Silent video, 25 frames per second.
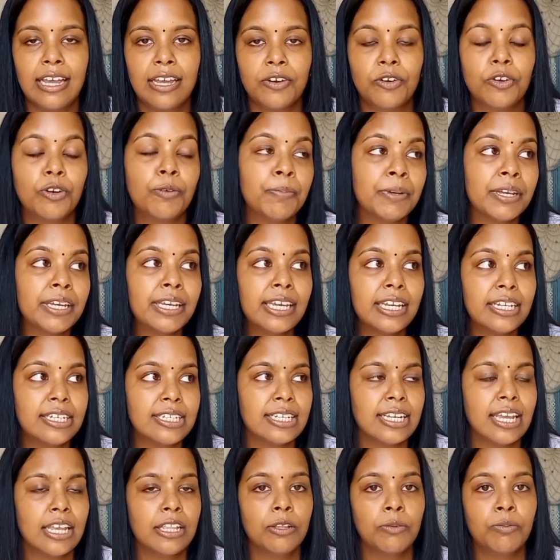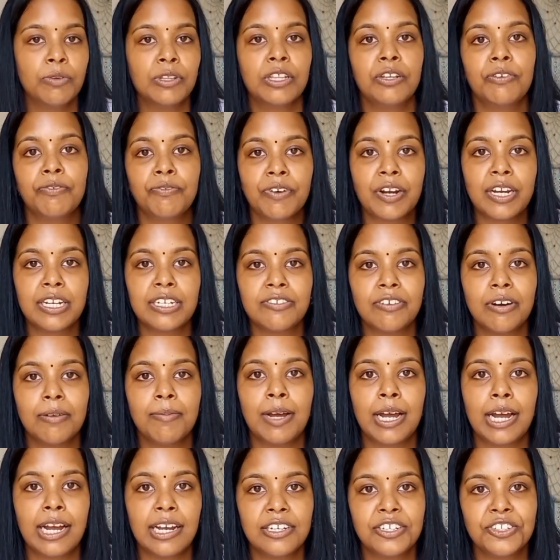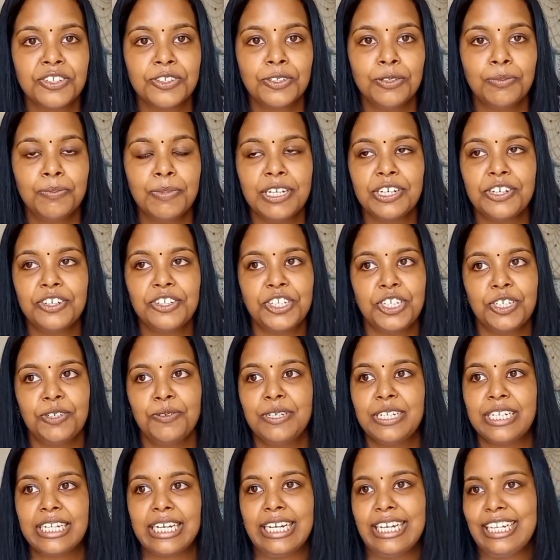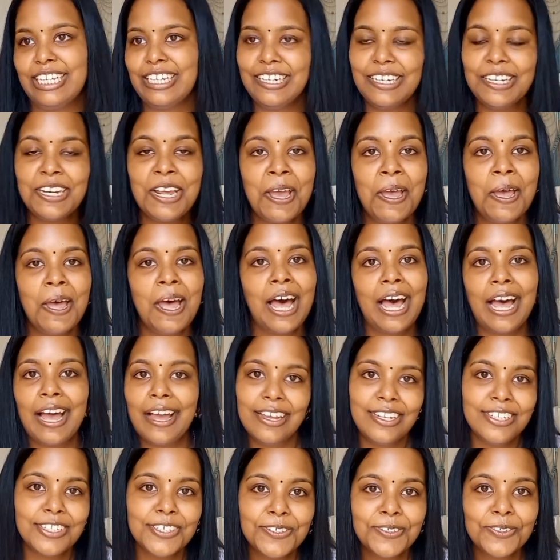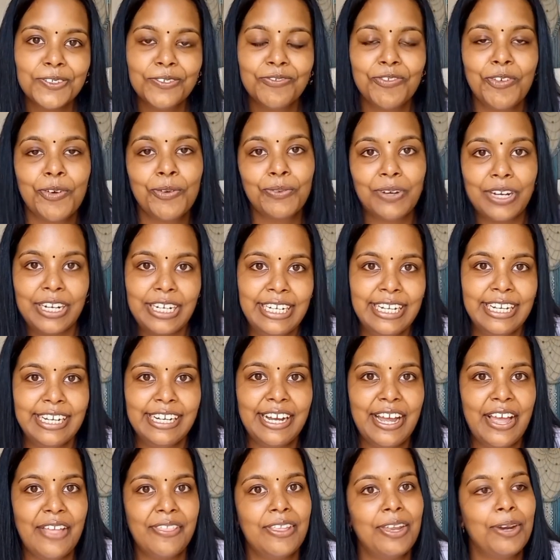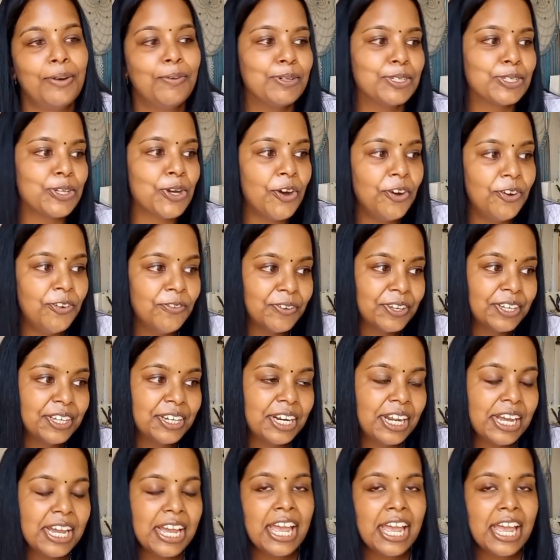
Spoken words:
or a big get together with her friends from high school, because she was in high school for 1 year and then it was COVID.